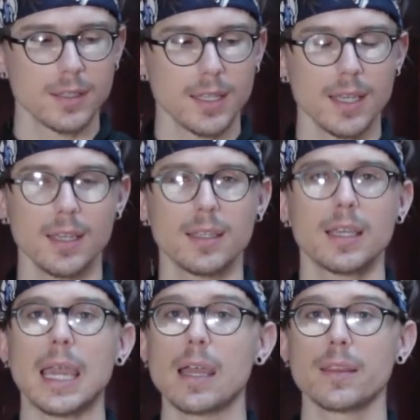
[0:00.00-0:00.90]
They
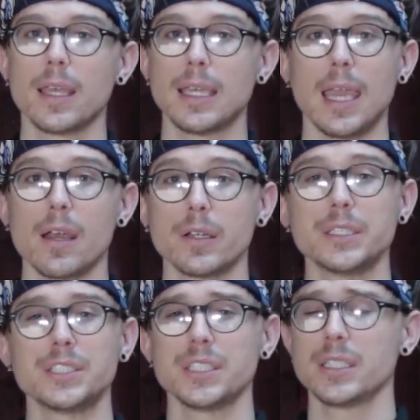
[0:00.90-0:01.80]

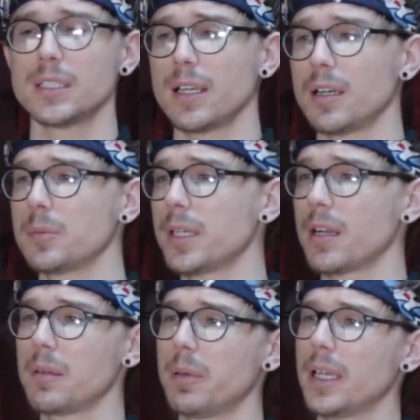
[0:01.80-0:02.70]
carry shit, they help
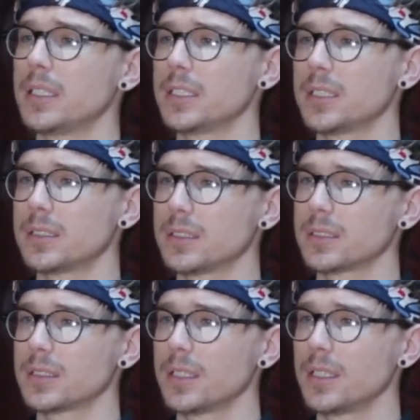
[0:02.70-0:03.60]
carry
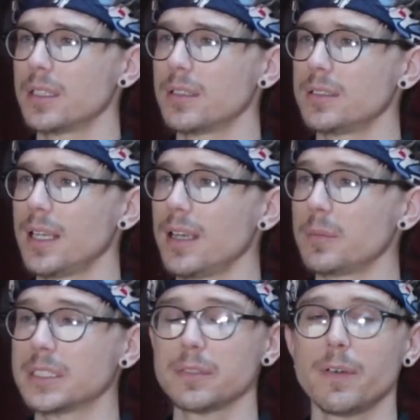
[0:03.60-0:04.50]
patients.
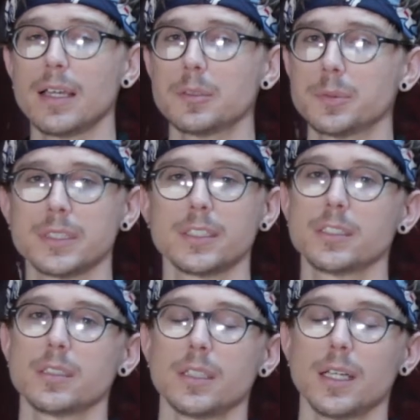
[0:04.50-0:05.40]
Damn, it's a vital
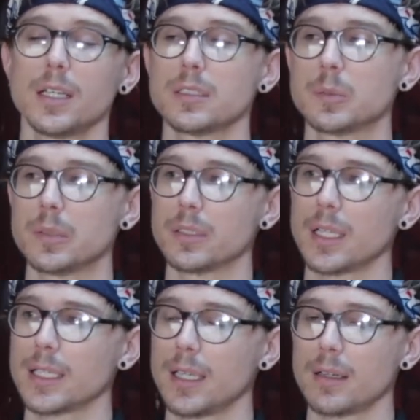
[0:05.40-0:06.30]
position in a hospital.
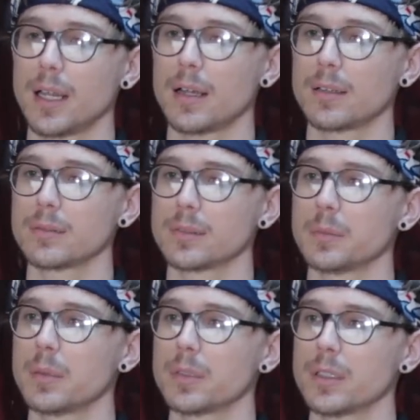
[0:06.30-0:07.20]
I cannot
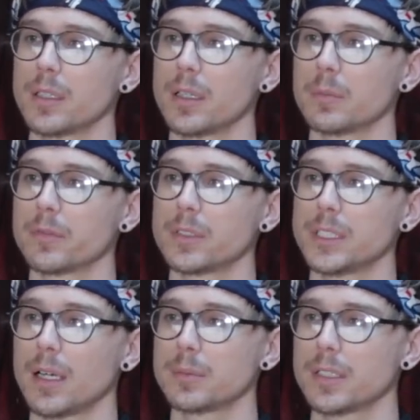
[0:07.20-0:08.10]
remember the name of the
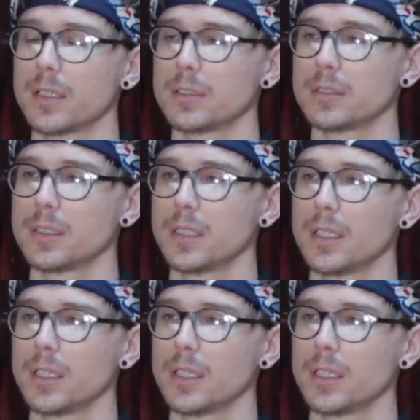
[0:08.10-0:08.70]
job title.